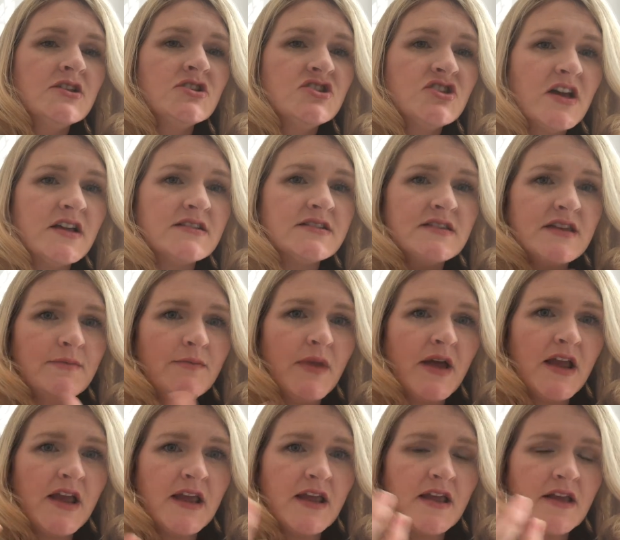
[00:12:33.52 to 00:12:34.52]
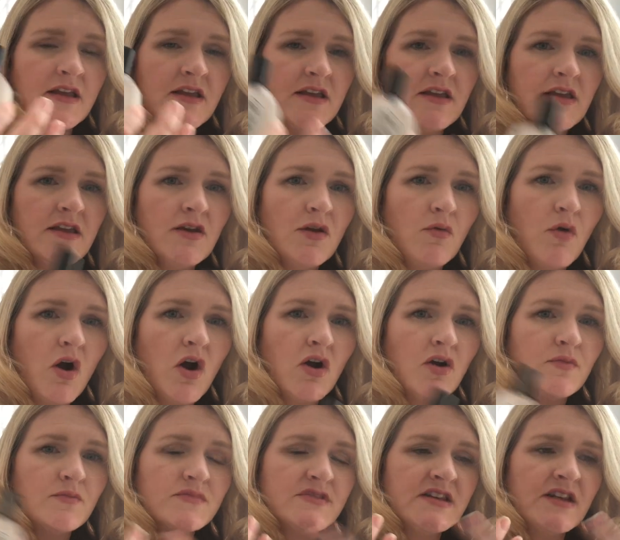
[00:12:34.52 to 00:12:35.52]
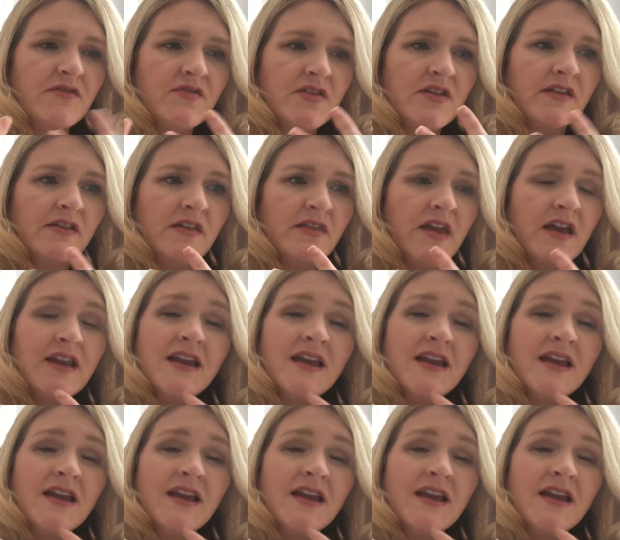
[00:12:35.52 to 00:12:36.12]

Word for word: chest and my, you know, arms and everything like that.